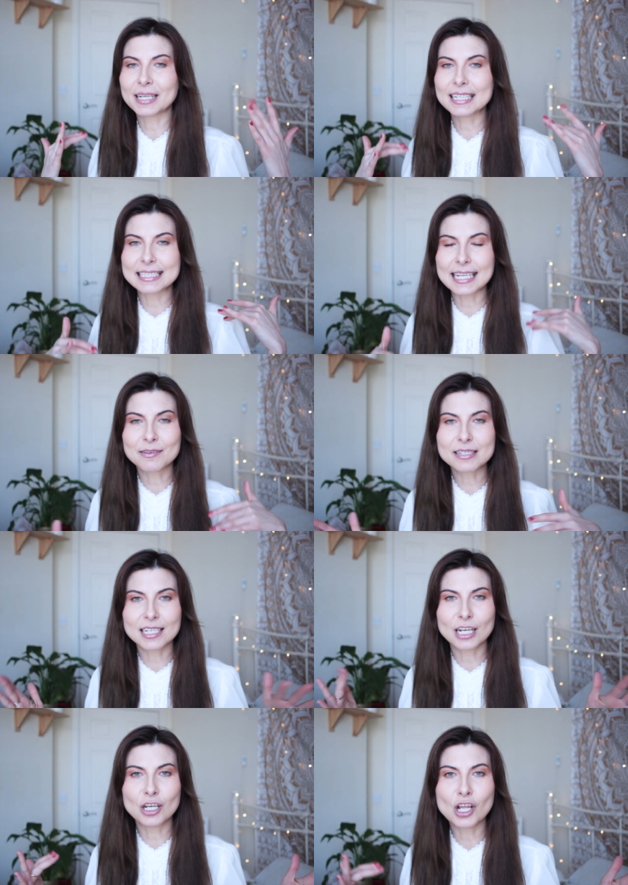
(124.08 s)
but it's, there is
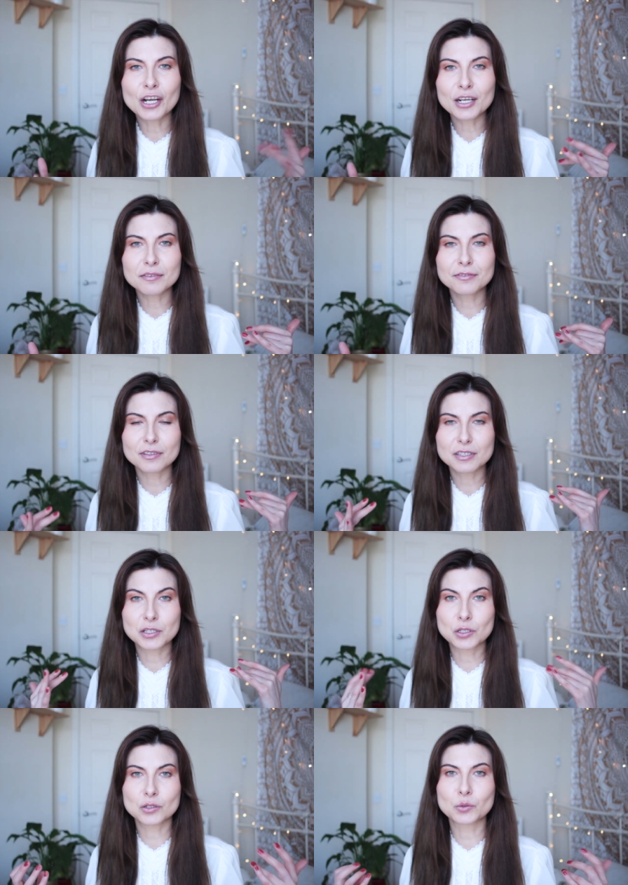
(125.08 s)
a lot of
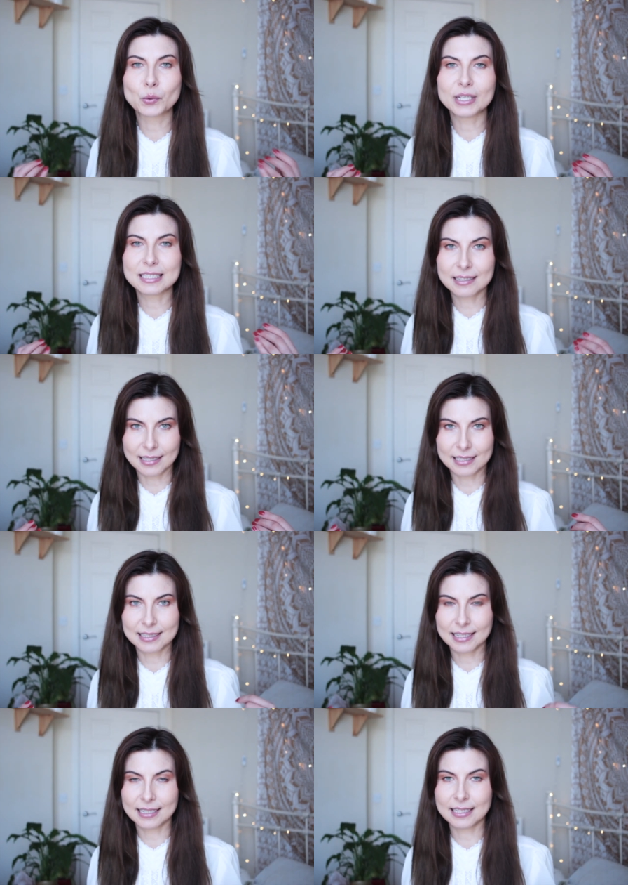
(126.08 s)

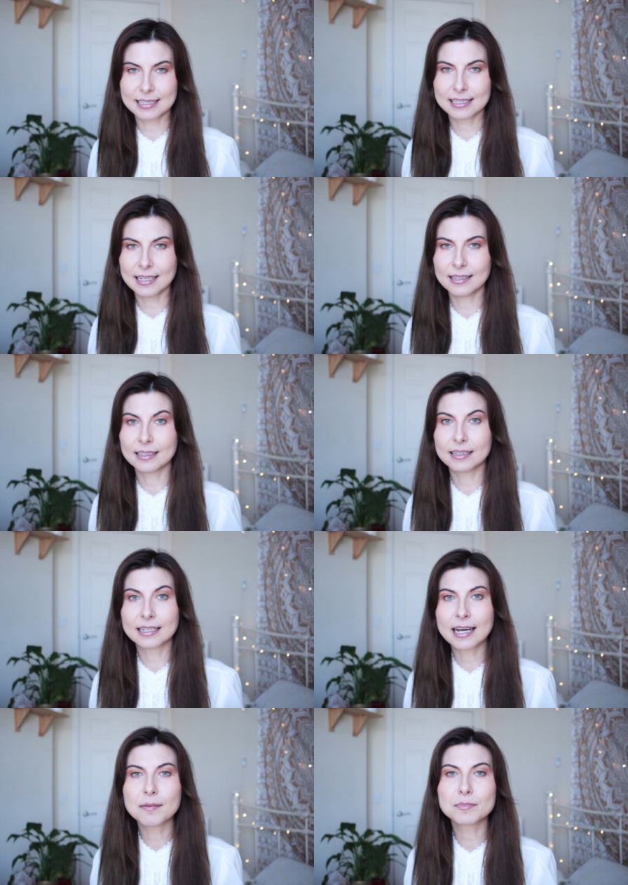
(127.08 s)
sweetness in the scent that
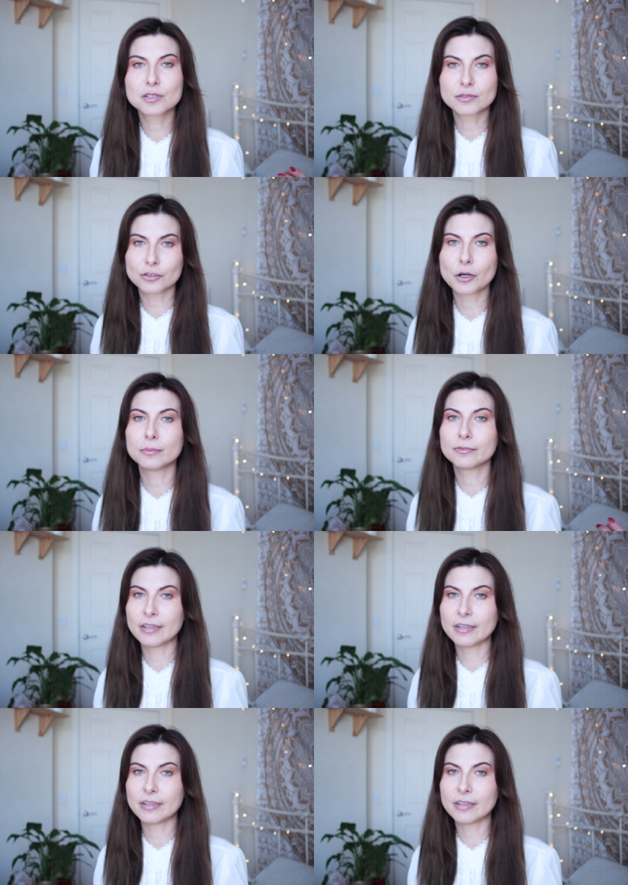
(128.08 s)
comes from